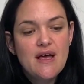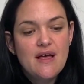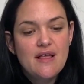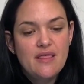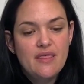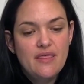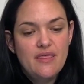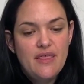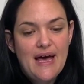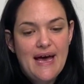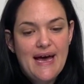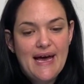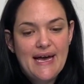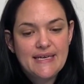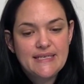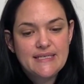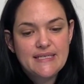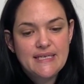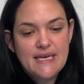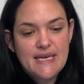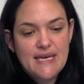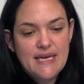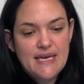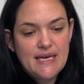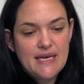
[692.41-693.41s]
that
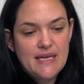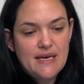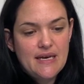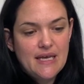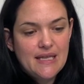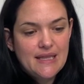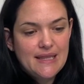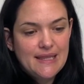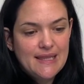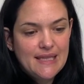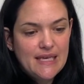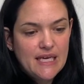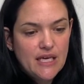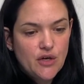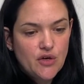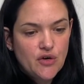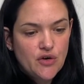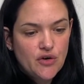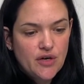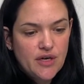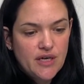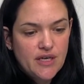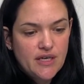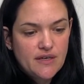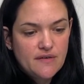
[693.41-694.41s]
in leaner
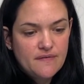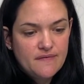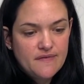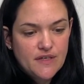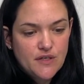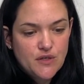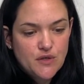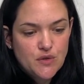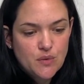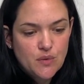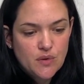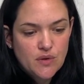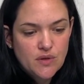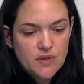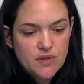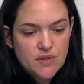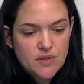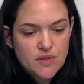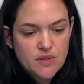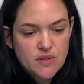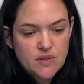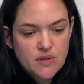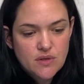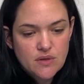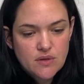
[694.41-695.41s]

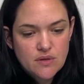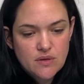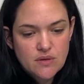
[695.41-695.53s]
individuals,